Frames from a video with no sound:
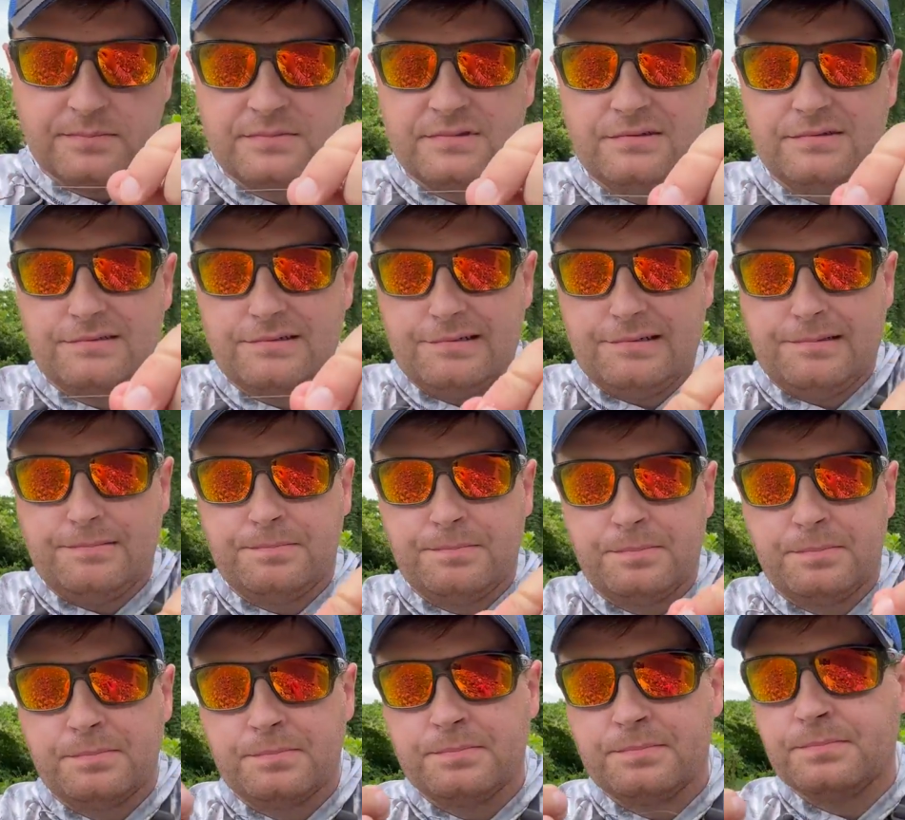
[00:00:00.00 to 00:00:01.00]
You're done.
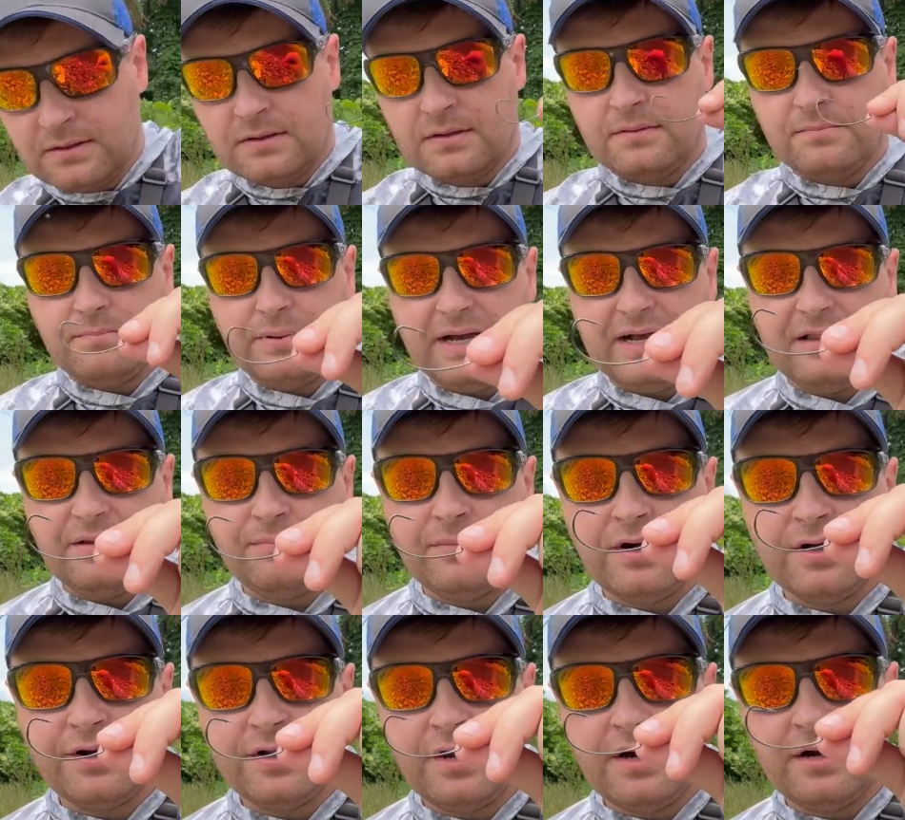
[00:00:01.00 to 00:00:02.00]

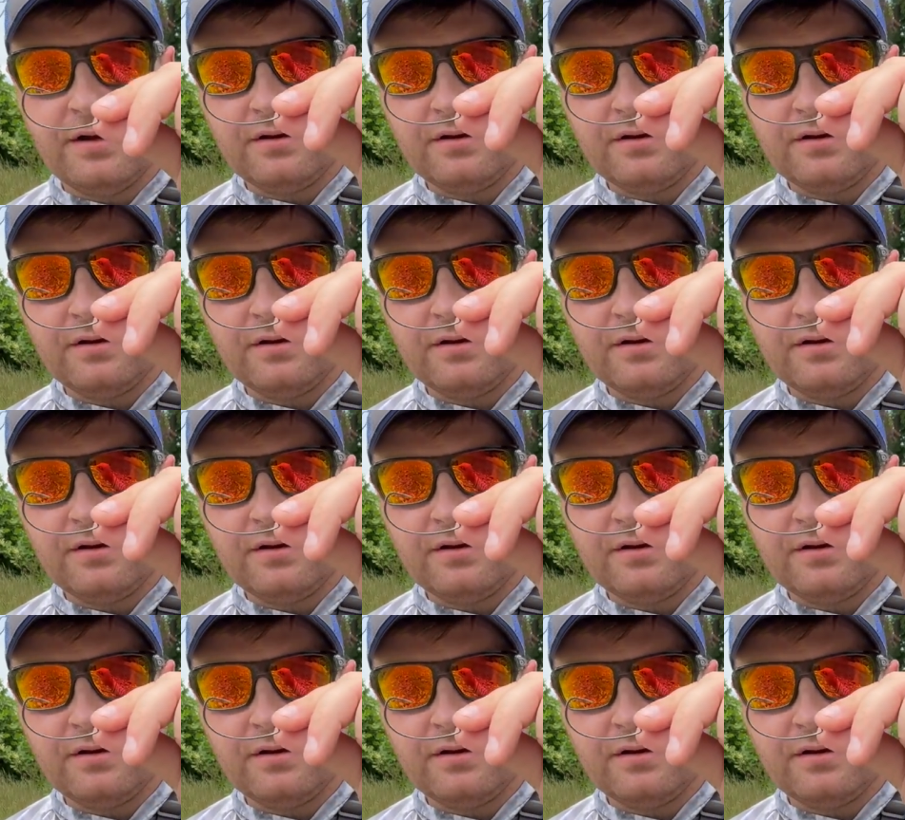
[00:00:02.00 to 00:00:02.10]
Palomar knot